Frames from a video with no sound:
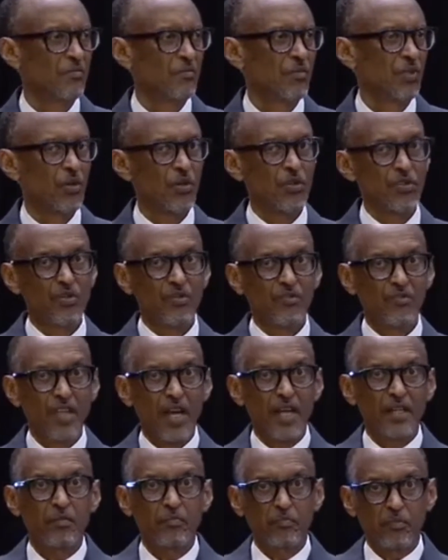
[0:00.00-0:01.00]
because of
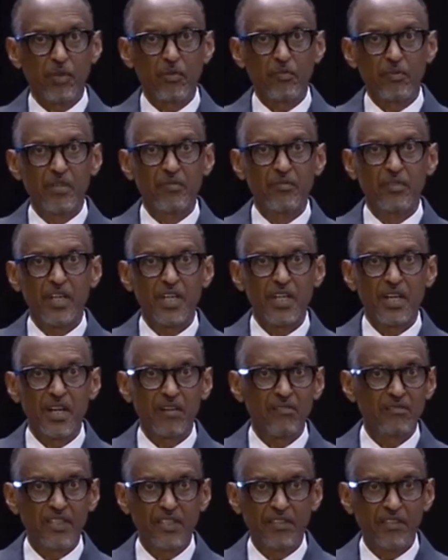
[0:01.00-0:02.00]
that problem they
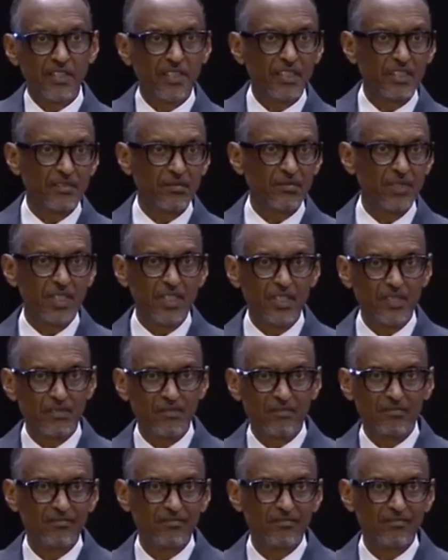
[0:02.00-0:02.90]
have, I think they are